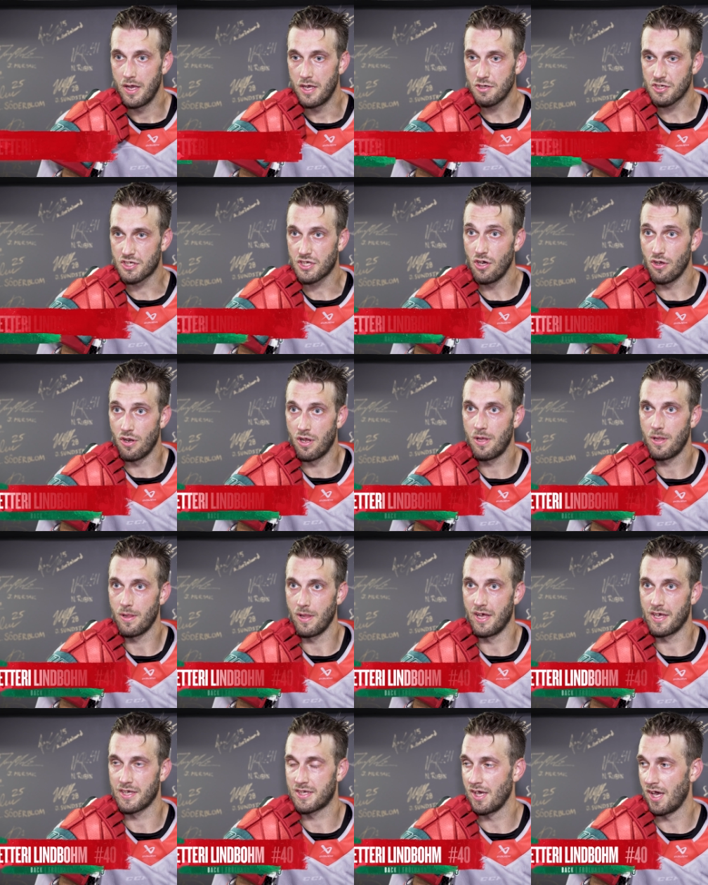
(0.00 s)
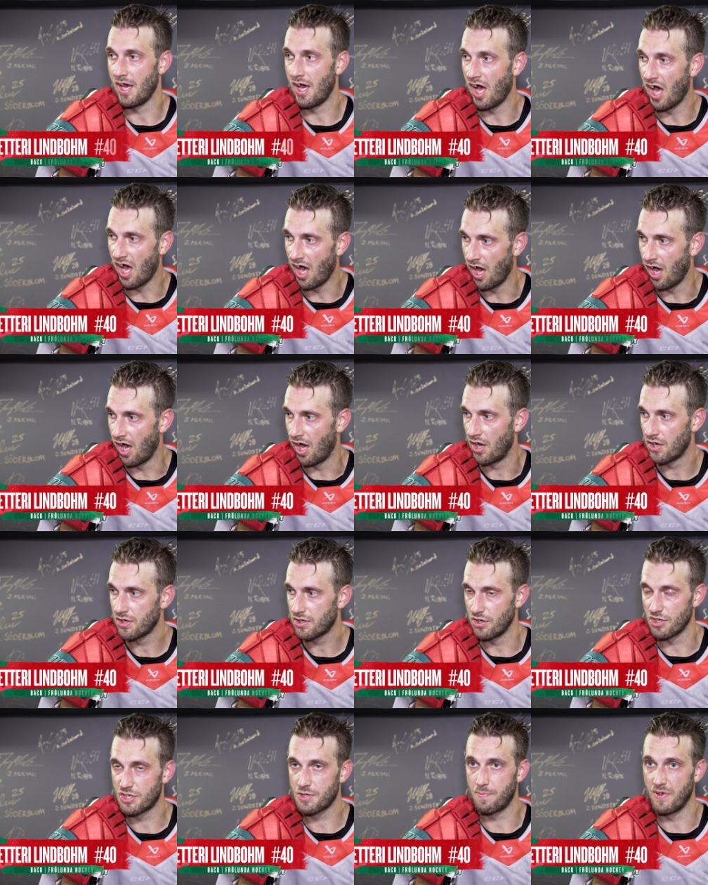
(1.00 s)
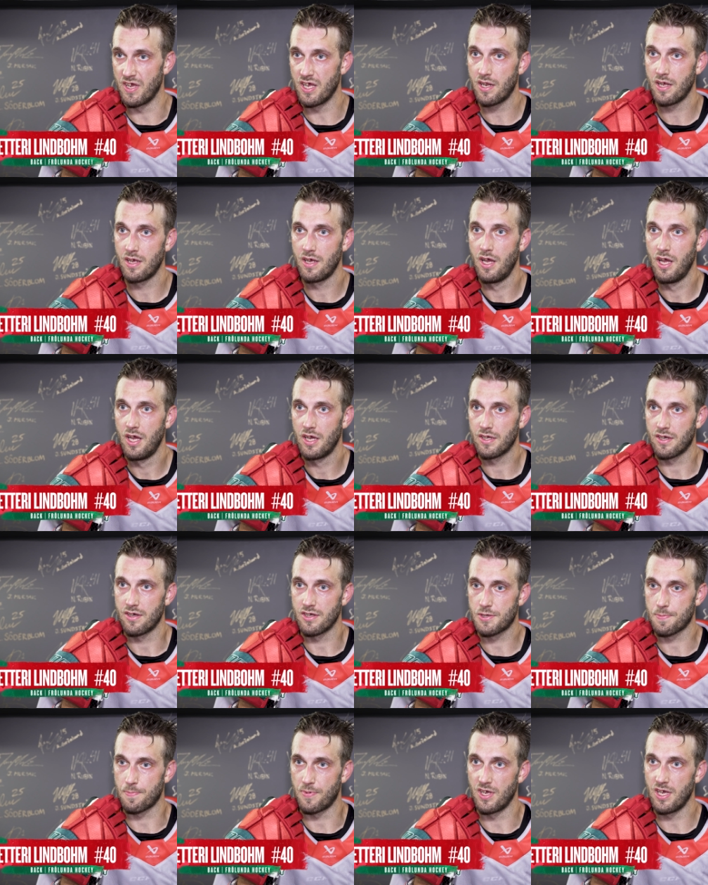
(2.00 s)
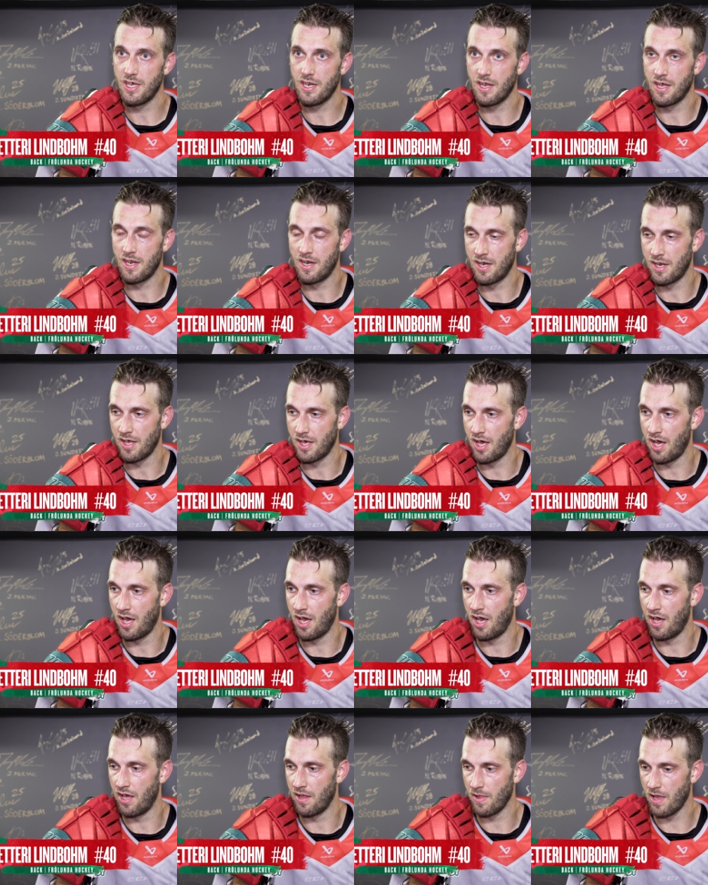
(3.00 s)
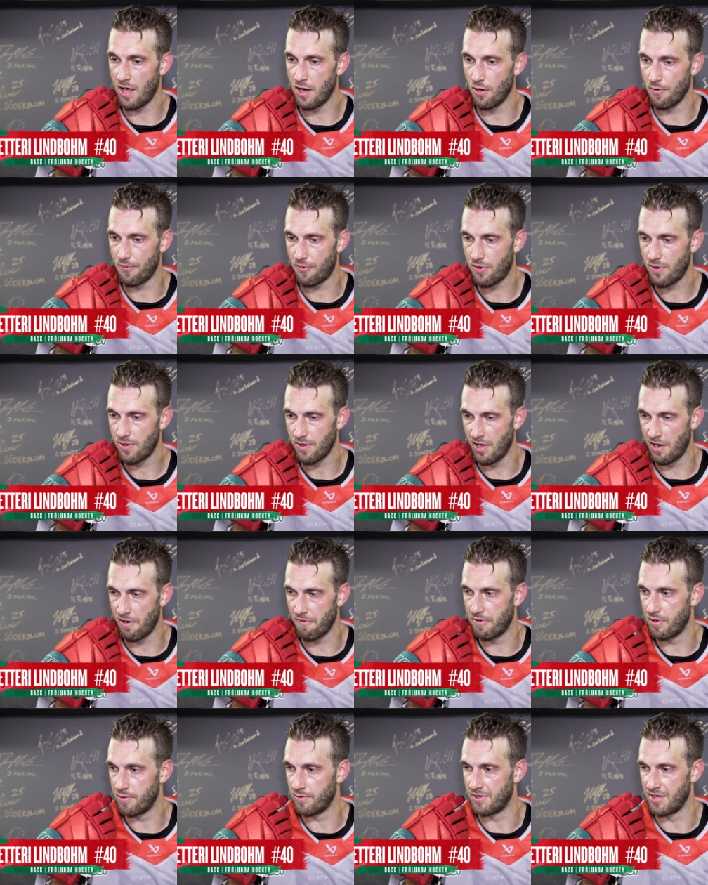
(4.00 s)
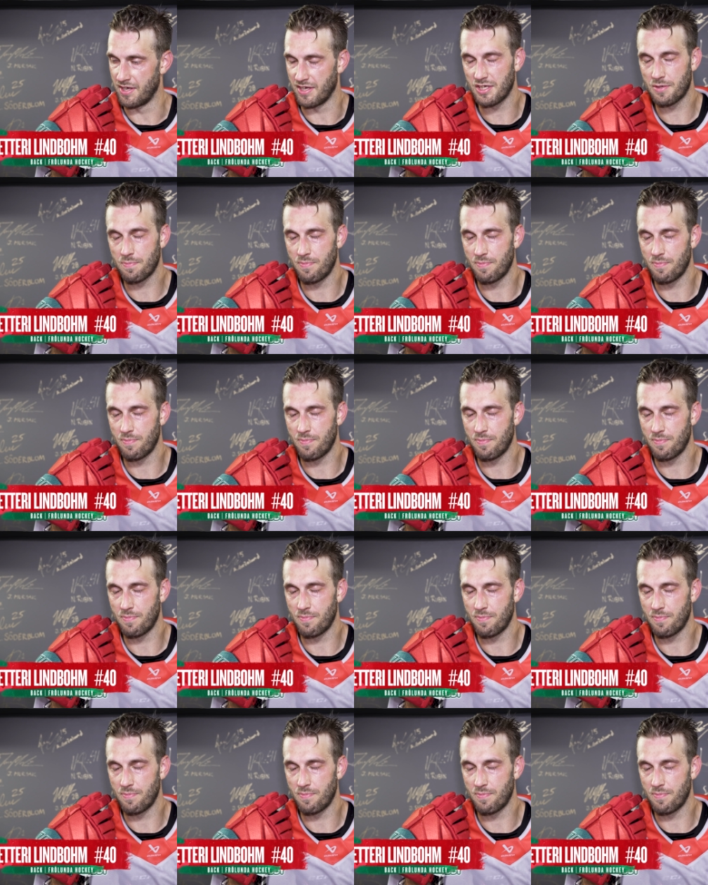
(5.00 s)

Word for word: It was good. Like uh, good speed, good speed, and uh, a lot of lot of new things.